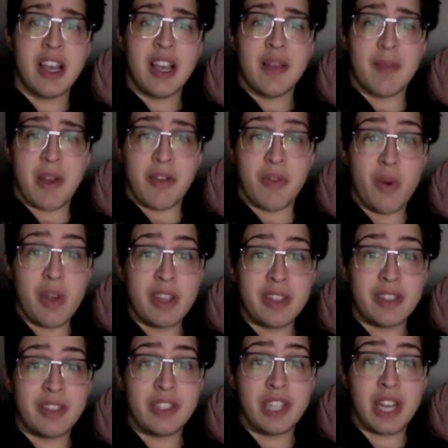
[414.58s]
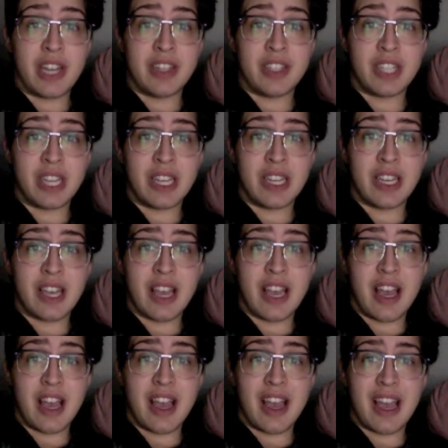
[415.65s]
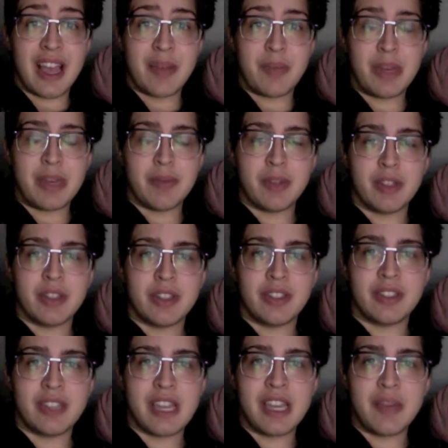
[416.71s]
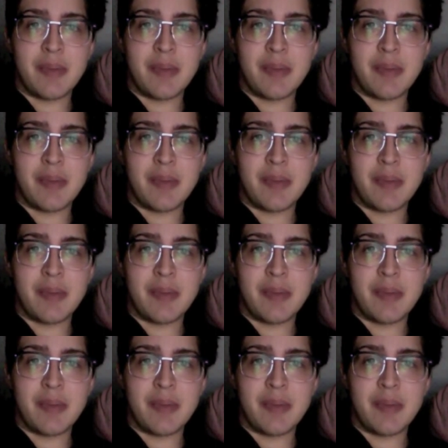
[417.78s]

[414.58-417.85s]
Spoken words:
my voice is changing, and people are seeing